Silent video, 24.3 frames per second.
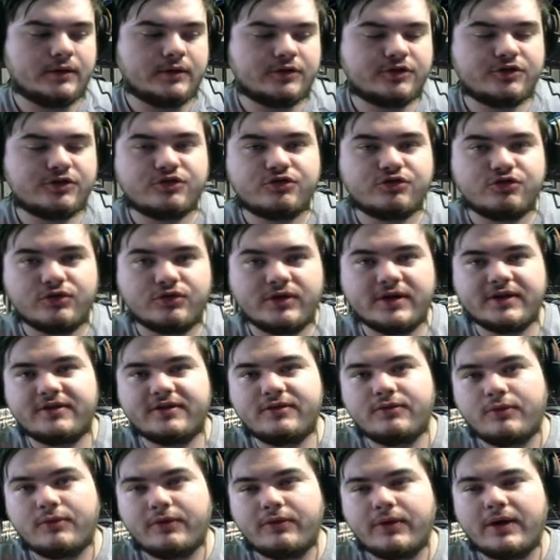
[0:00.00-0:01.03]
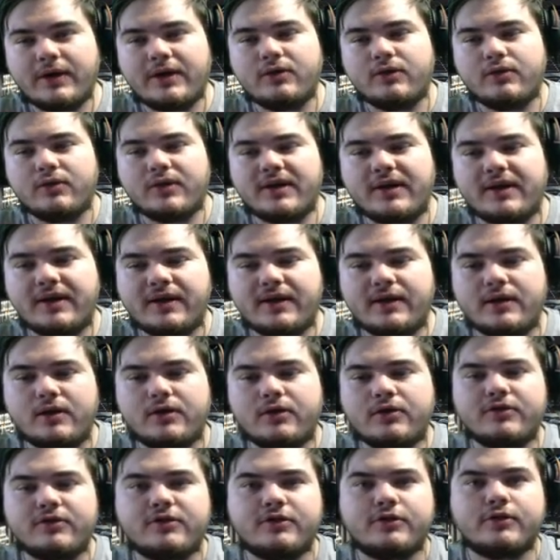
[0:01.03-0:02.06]
strict with where your gear
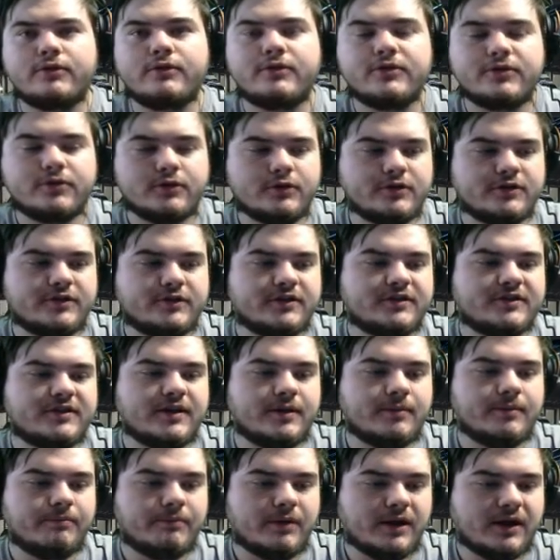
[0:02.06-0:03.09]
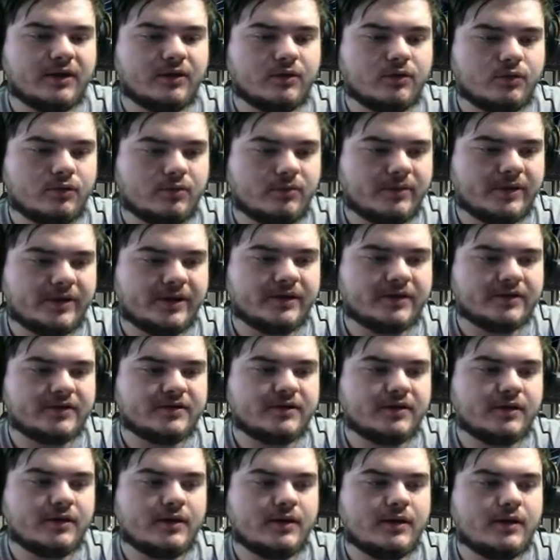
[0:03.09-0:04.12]
goes and your resources, then by all
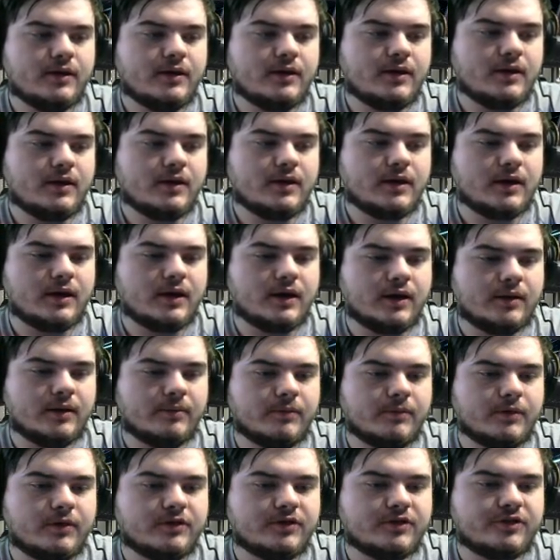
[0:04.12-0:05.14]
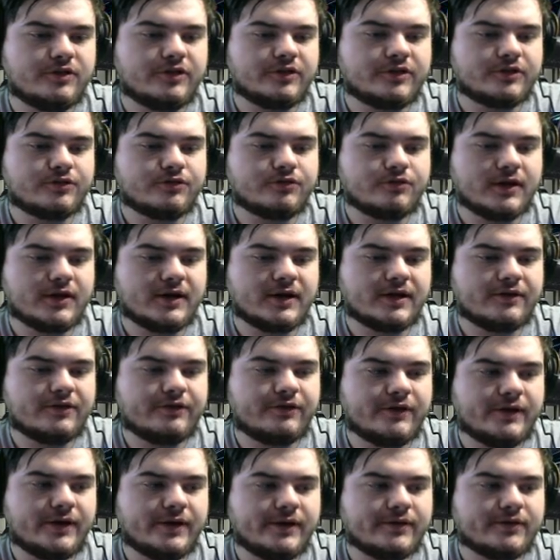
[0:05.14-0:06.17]
means, um, just relic
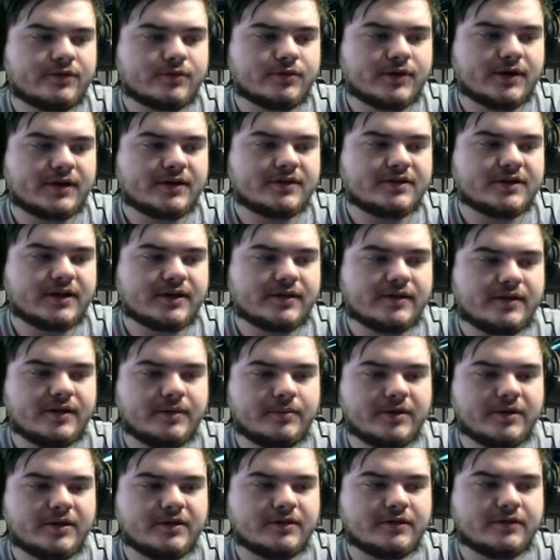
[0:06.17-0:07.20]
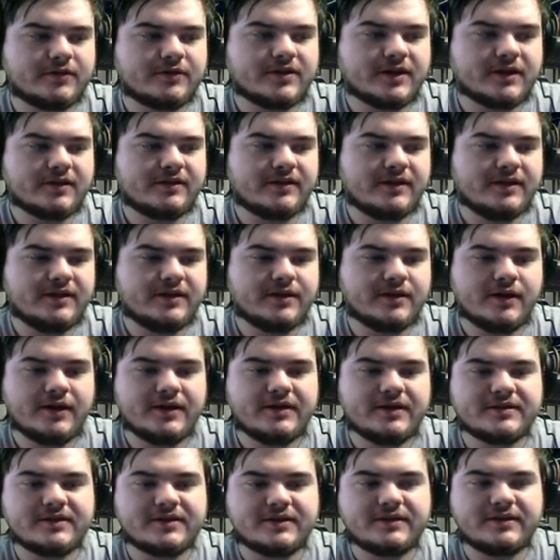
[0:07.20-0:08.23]
Fives relic Shakti because if Shakti
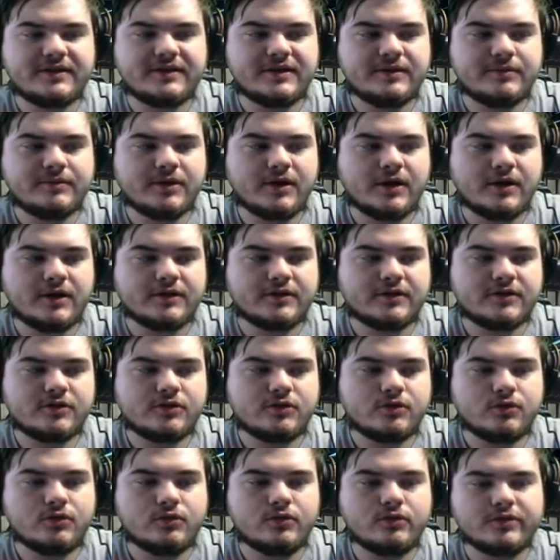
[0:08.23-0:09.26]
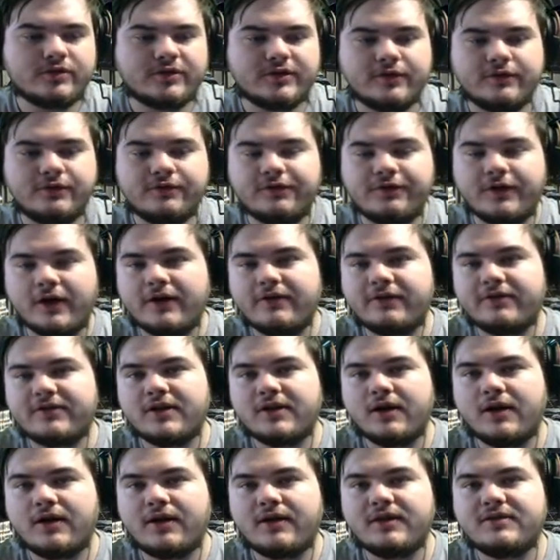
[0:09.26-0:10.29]
dies, the team kind of stalls, and if Fives
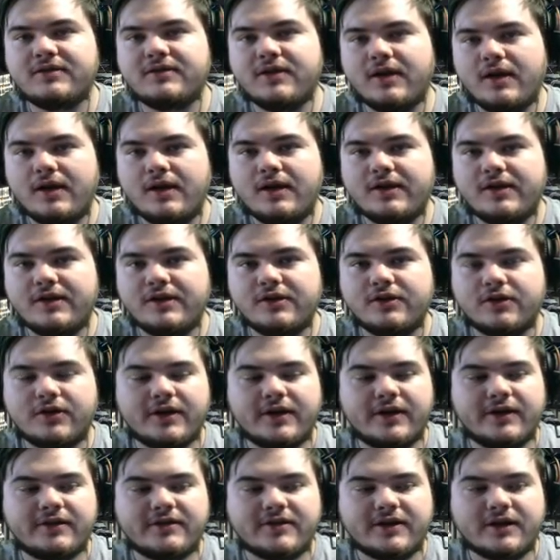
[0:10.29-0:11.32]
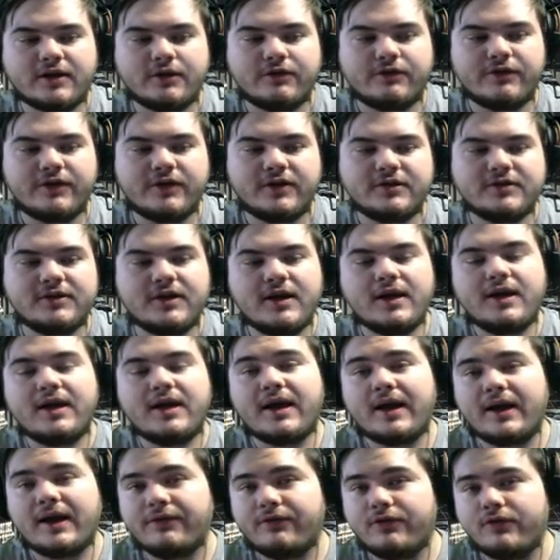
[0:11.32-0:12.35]
dies, you're not going to get sacrificed.
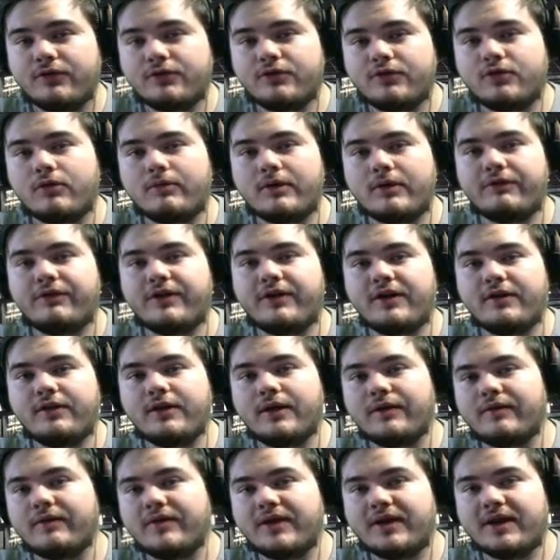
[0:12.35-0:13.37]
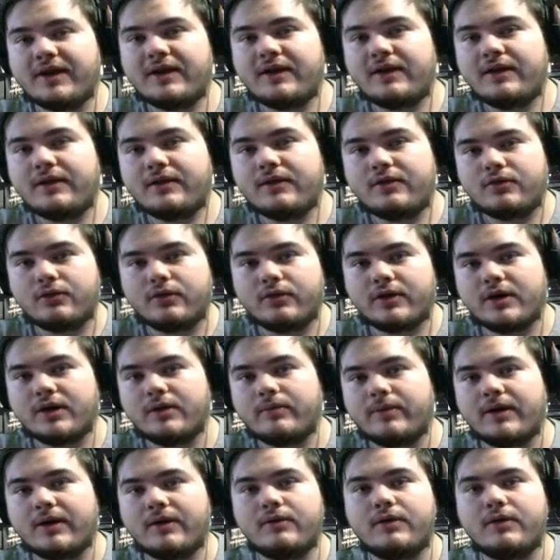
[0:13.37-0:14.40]
And if you saw my video the other day talking
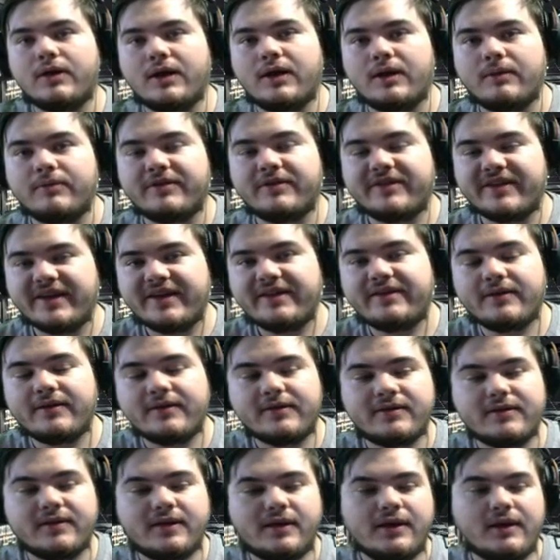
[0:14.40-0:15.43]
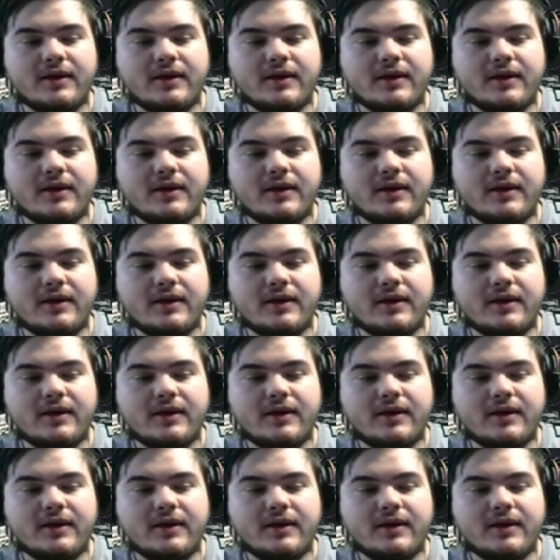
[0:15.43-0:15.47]
about um, Zetas,